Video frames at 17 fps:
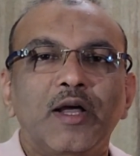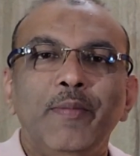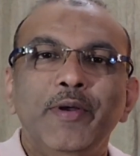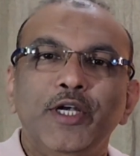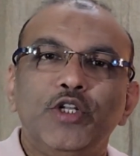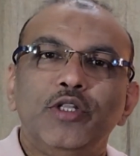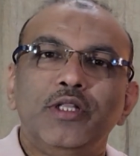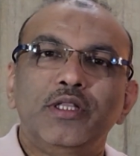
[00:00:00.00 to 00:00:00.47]

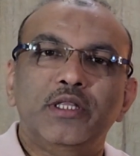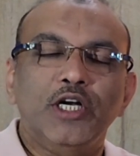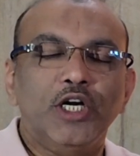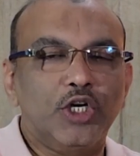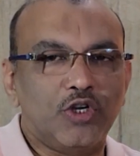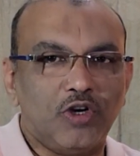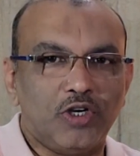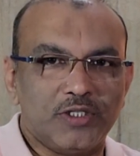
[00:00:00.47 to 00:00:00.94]
Coming to the
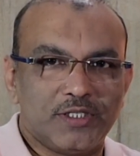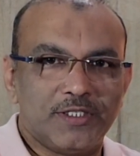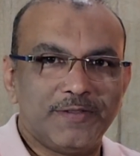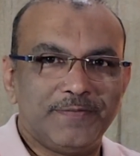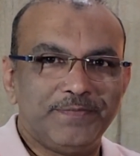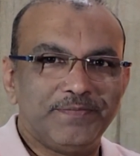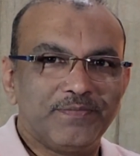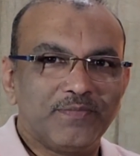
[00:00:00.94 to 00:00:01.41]
third
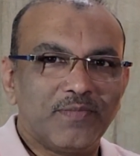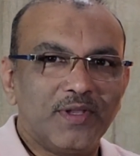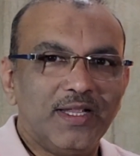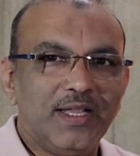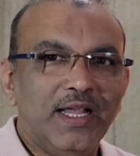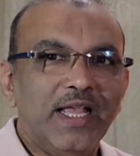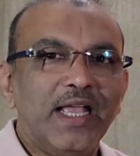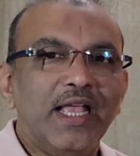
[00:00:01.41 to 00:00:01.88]
cause,
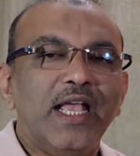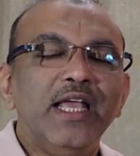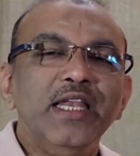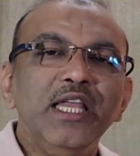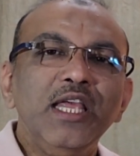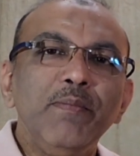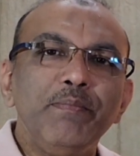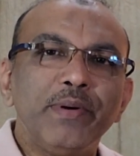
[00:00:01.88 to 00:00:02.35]

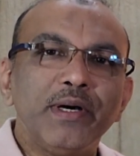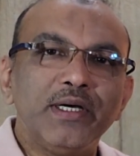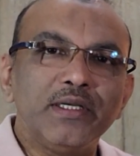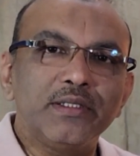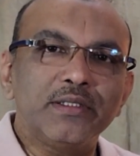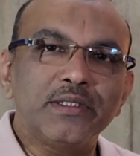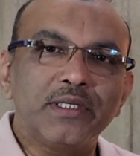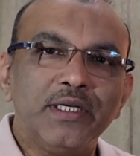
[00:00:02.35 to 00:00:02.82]
any
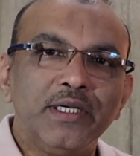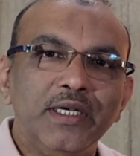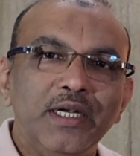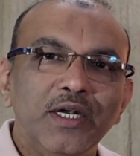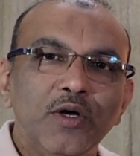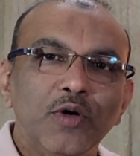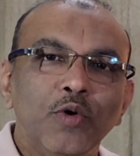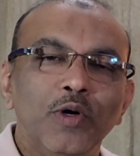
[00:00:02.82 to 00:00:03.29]

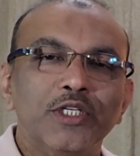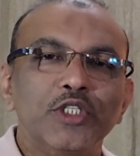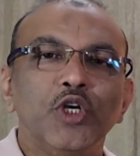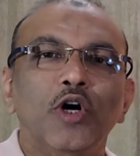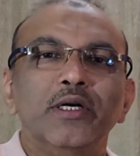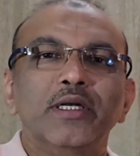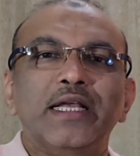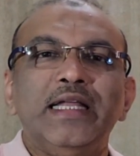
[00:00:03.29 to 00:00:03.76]
person who has
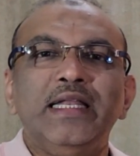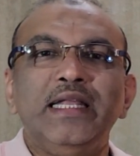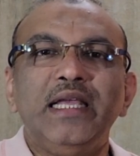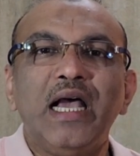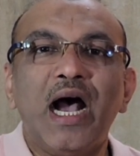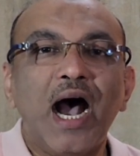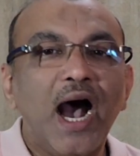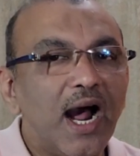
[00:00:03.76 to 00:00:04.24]
got
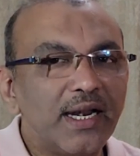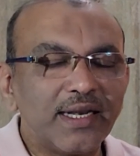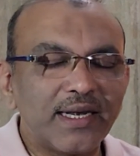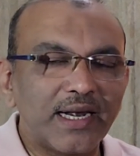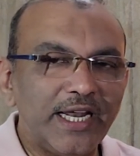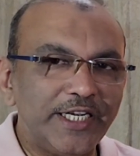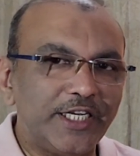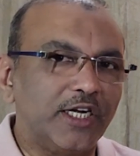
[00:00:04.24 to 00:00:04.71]
any
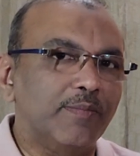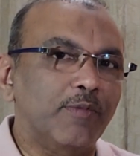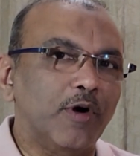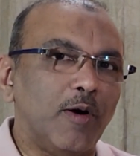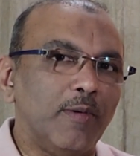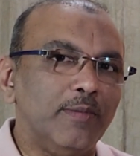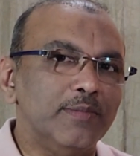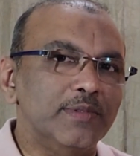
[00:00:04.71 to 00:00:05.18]
heart-related
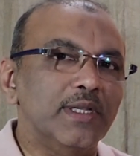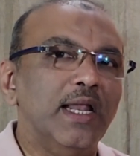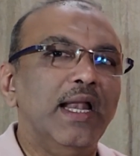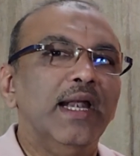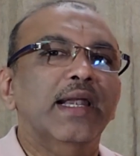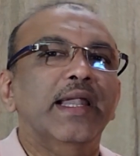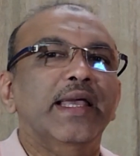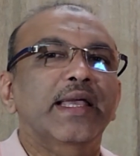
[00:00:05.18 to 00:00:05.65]
problems
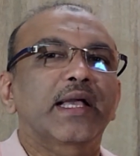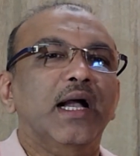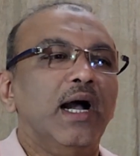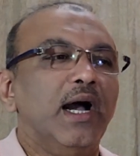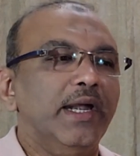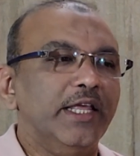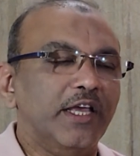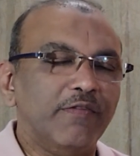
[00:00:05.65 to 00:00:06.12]
like
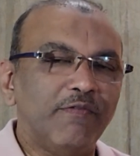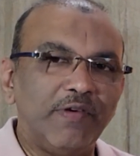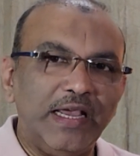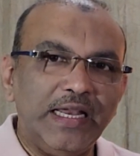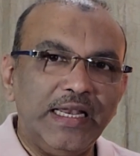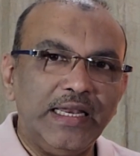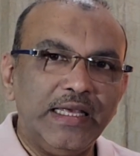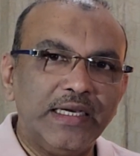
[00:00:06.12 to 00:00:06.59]
cardiac
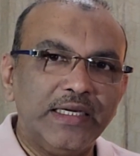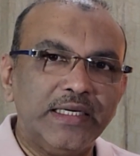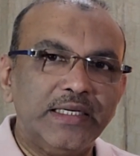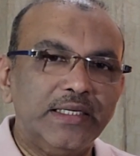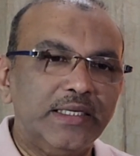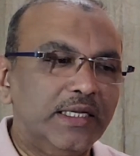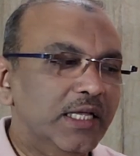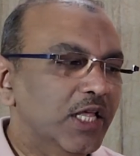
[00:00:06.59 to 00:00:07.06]

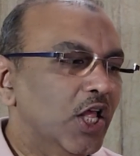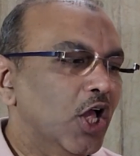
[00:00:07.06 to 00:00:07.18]
failure